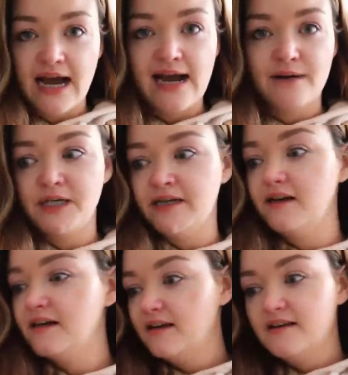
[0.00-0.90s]
that
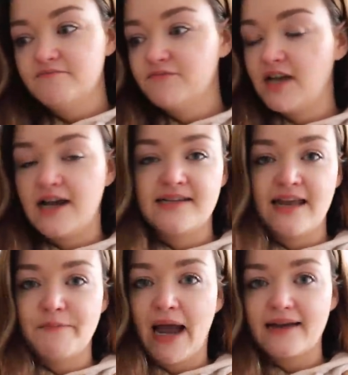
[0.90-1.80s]
happening, I'd
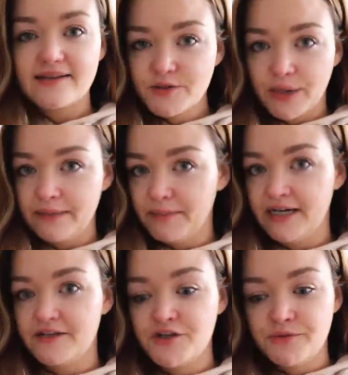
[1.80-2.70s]
say max 20
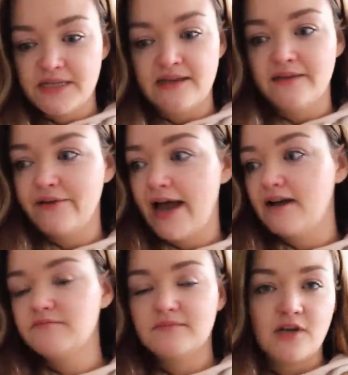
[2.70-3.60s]
minutes, she was in the
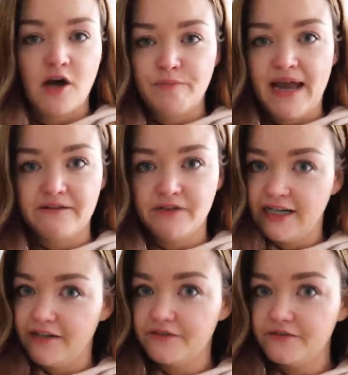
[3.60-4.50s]
vet on pain
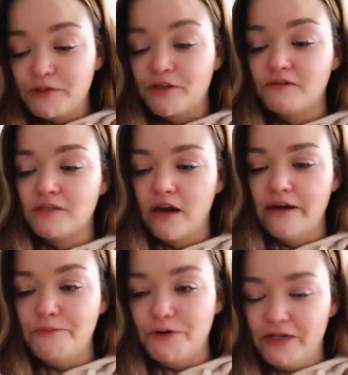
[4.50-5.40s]
relief. So
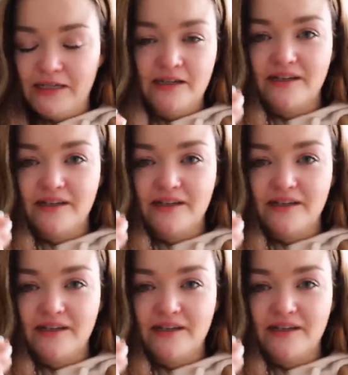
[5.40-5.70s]
sorry, but